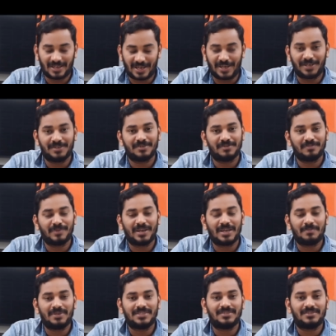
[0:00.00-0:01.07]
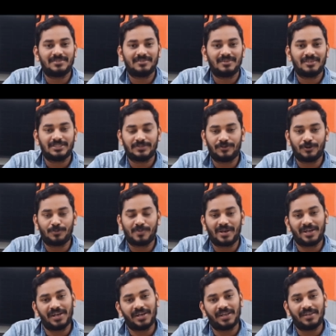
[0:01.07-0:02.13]
Hi, my name is
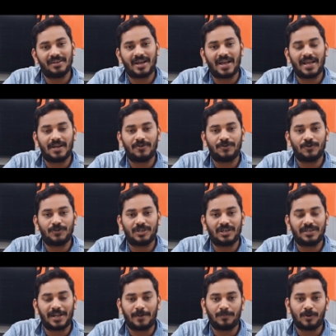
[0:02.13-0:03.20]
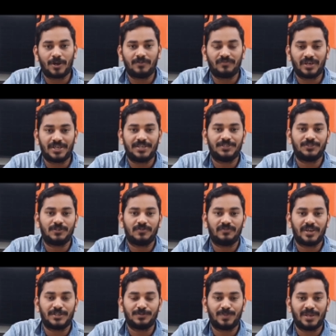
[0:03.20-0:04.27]
Sivakumar Reddy. I have total 10.5 years of
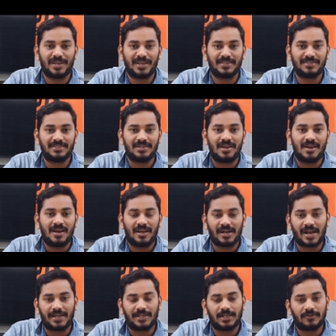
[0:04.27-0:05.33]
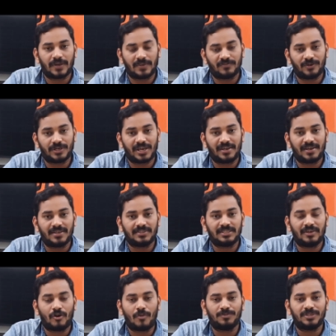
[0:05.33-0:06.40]
experience. Right now, I'm working as
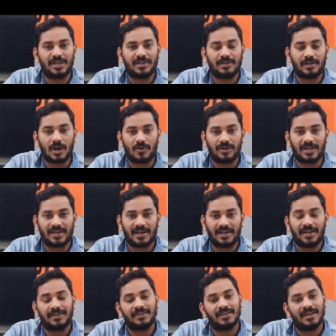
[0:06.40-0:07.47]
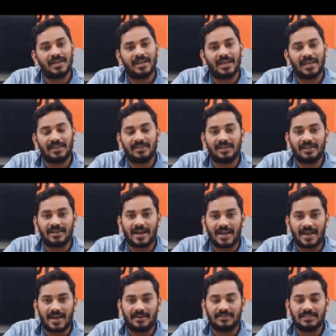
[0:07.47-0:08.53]
DevOps and Cloud Architect. Earlier,
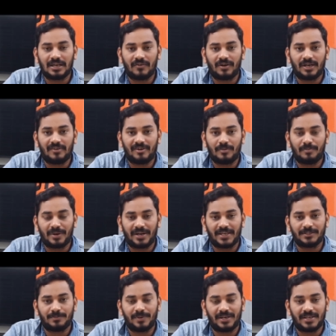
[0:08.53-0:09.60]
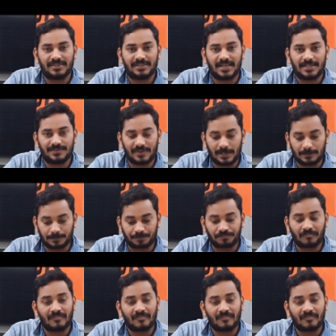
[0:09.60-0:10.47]
I had Java development experience as well.